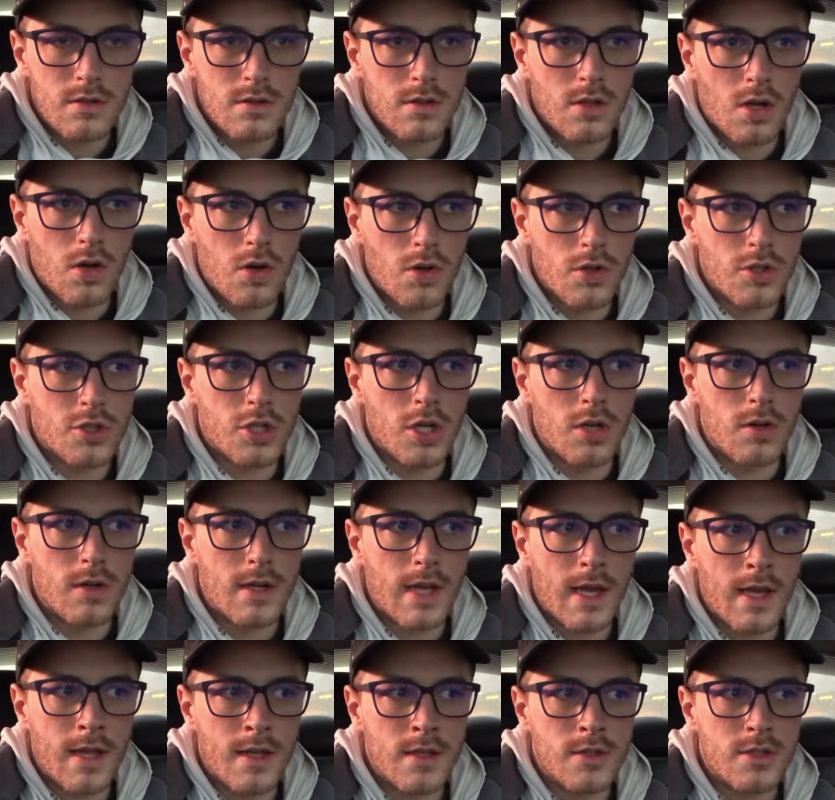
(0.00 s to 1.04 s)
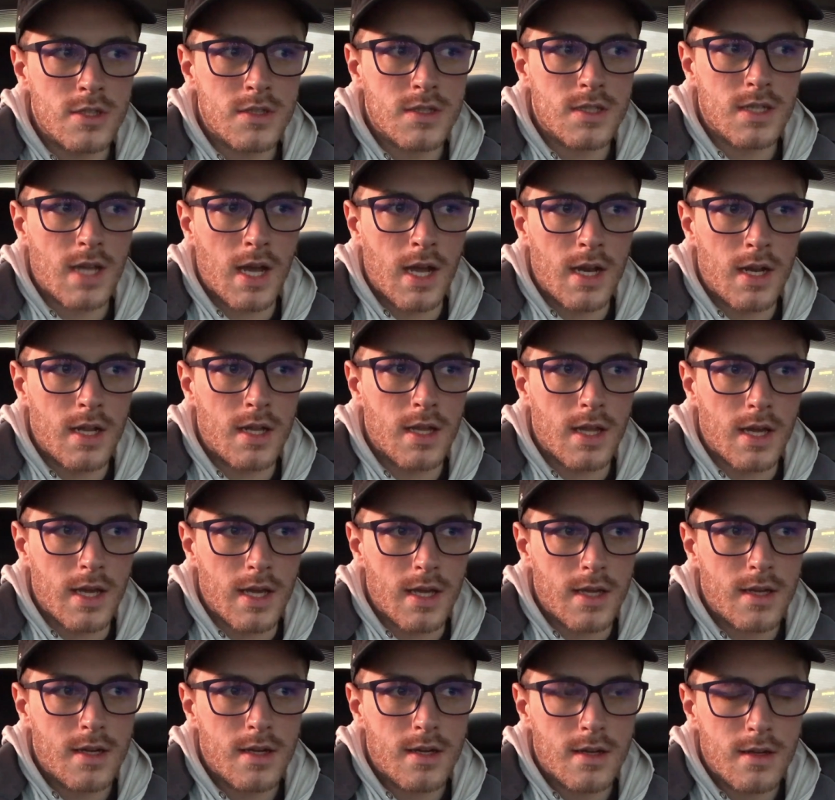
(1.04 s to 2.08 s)
the whole show again, just to kind of
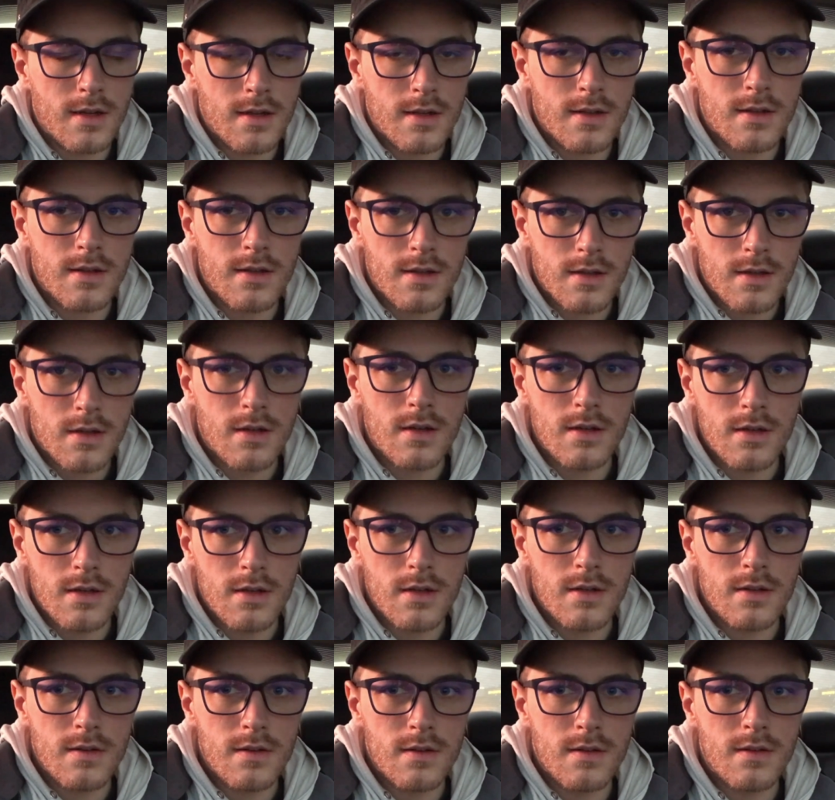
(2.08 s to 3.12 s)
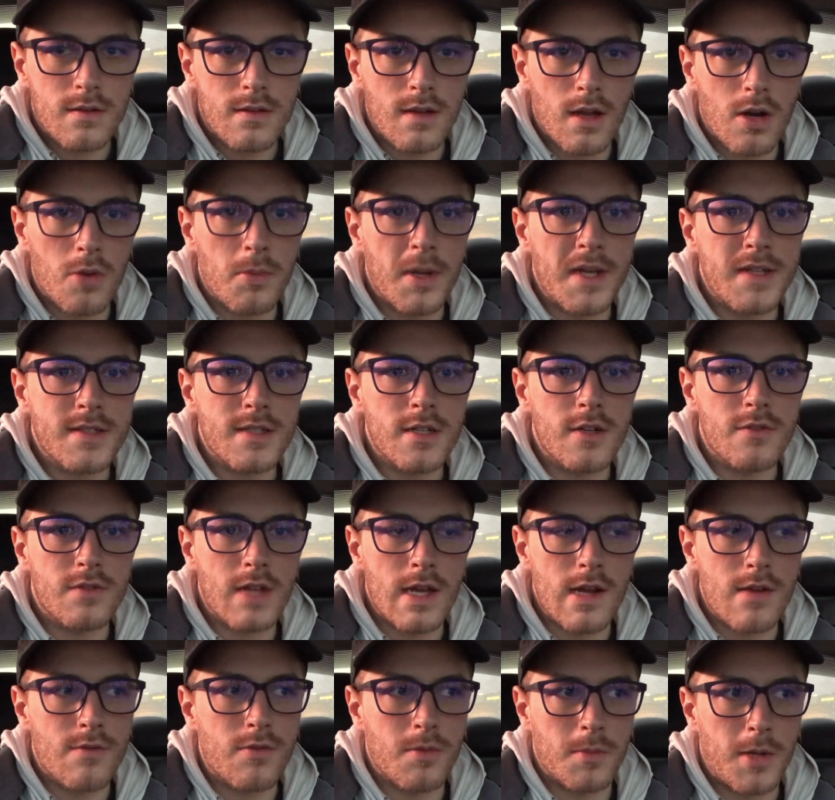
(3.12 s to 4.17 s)
like settle myself
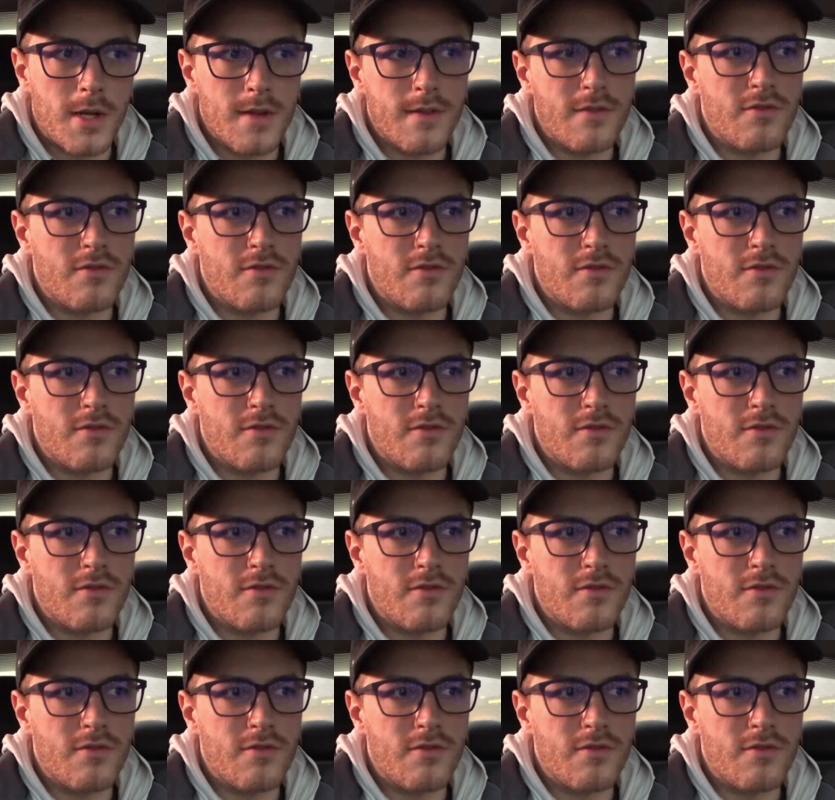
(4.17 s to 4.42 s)
down from all of